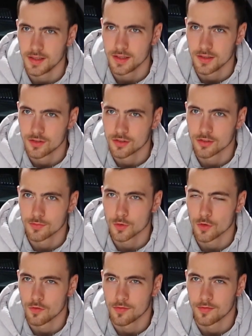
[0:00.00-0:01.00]
in
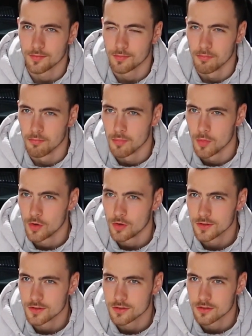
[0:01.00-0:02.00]
terms of
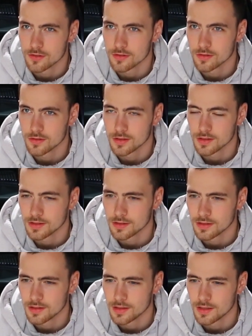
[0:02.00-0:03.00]
mods,
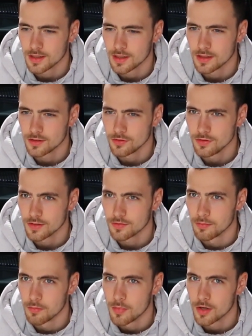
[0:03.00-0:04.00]
I don't
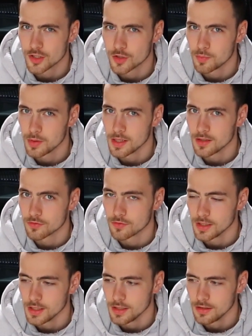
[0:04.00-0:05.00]
have much planned
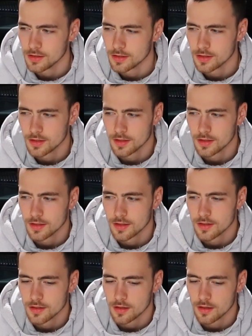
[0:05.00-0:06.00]
really.
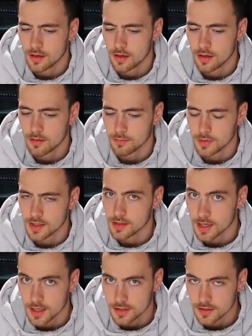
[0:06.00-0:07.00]
The
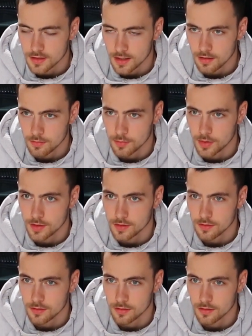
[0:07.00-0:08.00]
gauges then, but
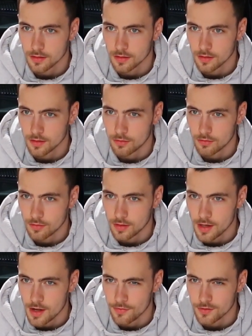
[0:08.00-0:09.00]

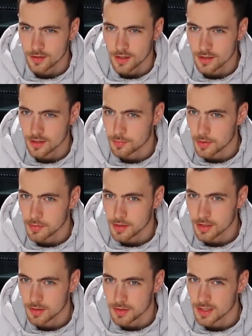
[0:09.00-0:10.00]
after that is probably
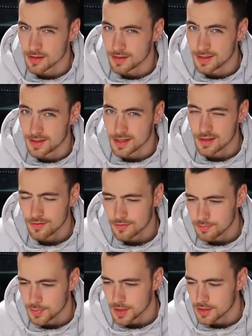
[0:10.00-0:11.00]
gonna be the
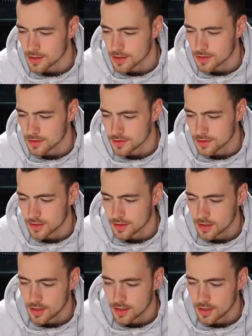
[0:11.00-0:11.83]
diff, because